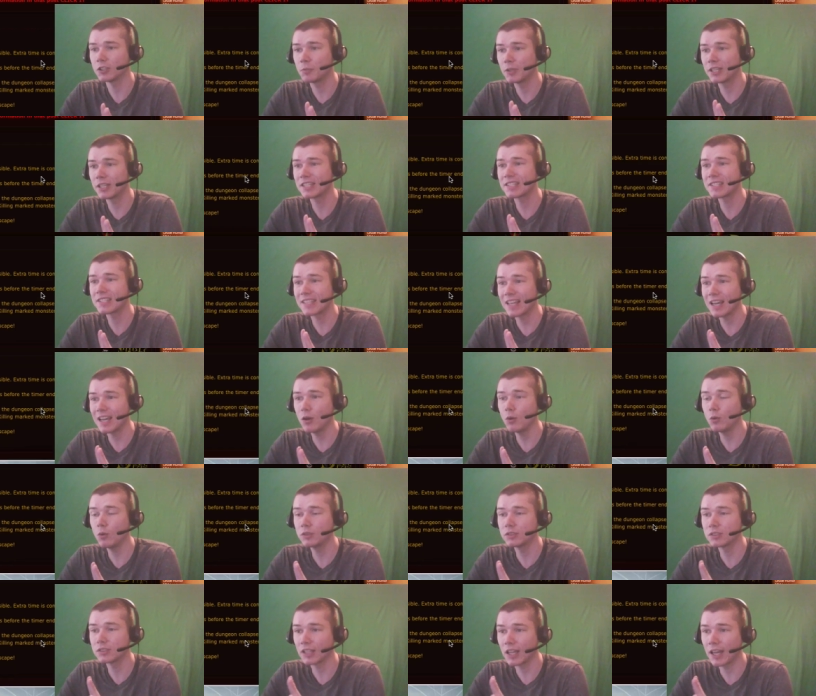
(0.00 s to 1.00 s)
but it
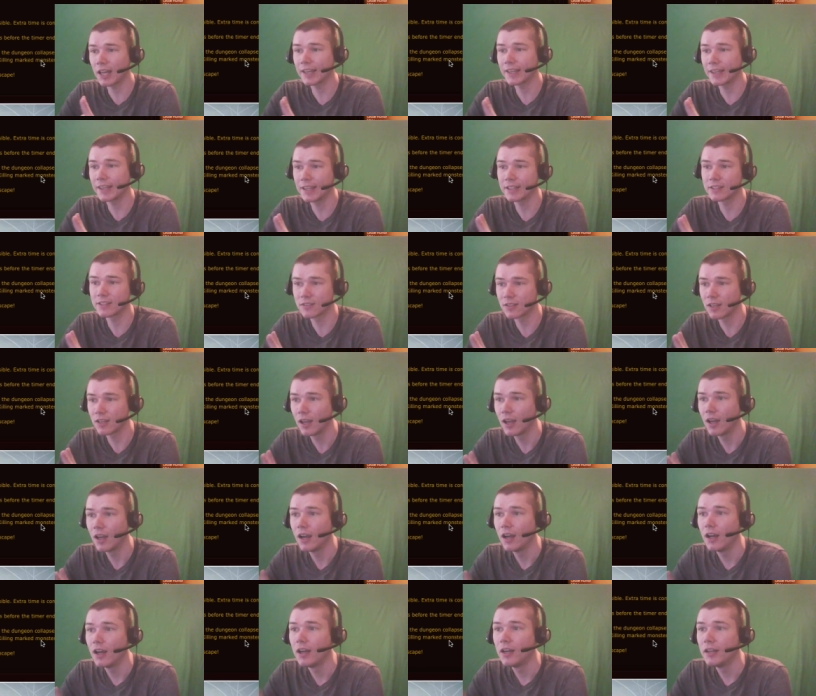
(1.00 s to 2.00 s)
sounds like it's
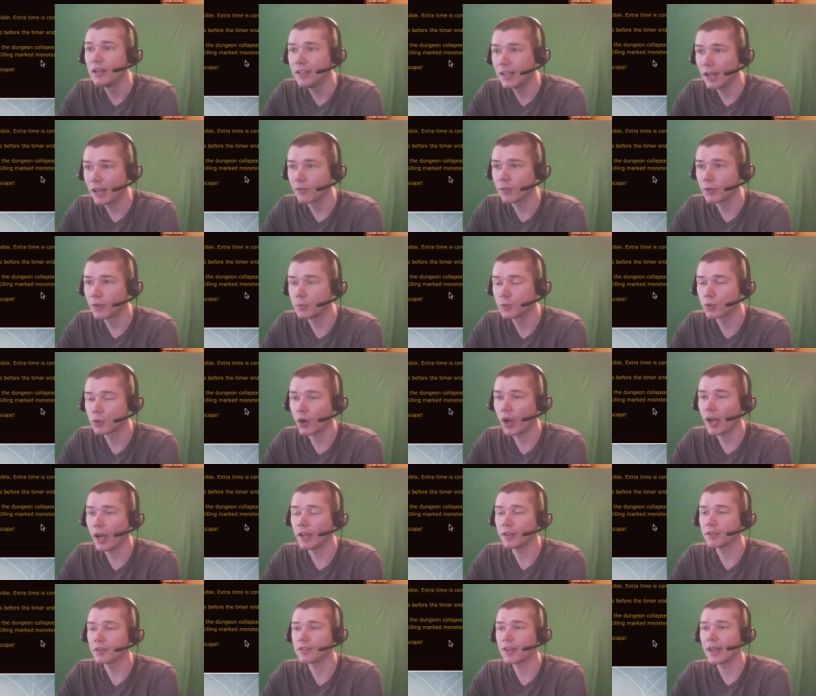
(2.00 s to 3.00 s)
Nephilim trials.